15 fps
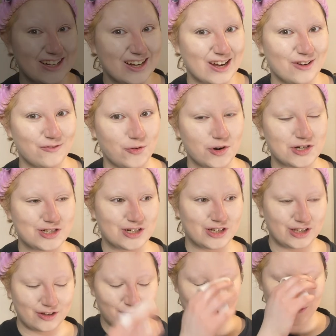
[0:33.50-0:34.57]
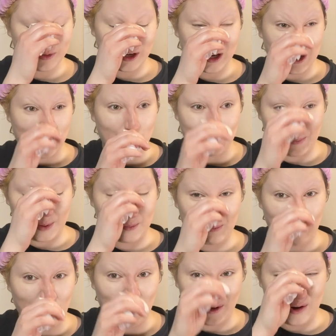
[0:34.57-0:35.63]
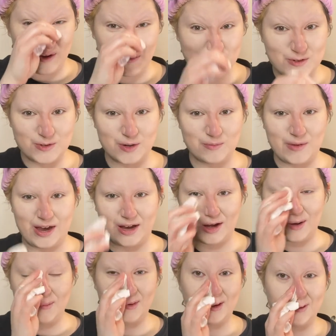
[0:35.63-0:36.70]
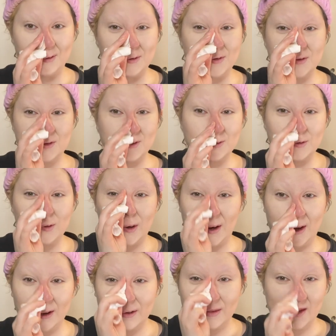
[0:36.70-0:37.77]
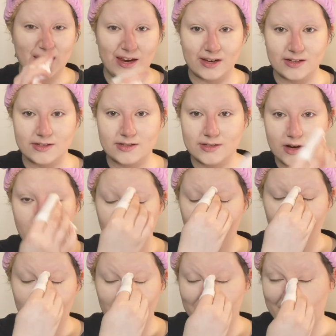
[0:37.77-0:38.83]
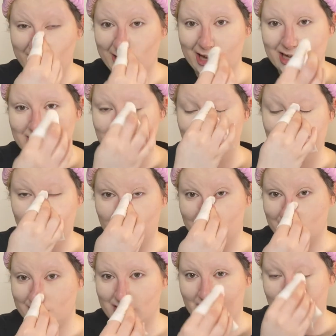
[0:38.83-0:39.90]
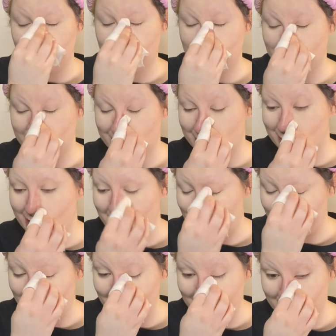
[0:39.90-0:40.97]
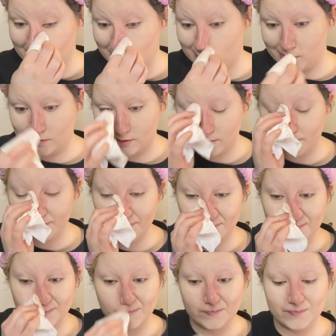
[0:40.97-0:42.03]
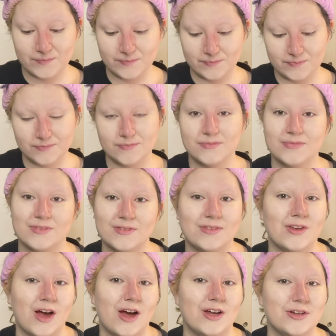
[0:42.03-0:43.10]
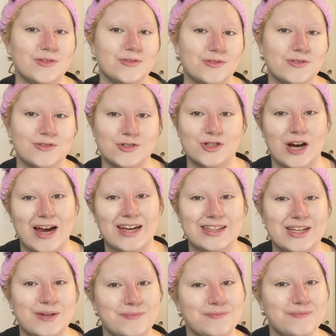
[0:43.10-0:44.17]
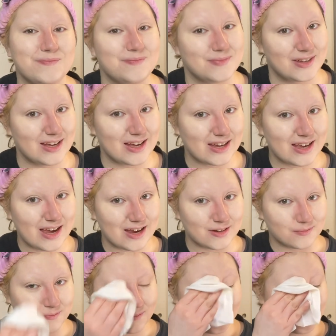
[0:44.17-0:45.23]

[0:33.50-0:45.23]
Unfortunately for me, a big part of doing makeup is trying things, realizing they're a disaster, and not trying them again.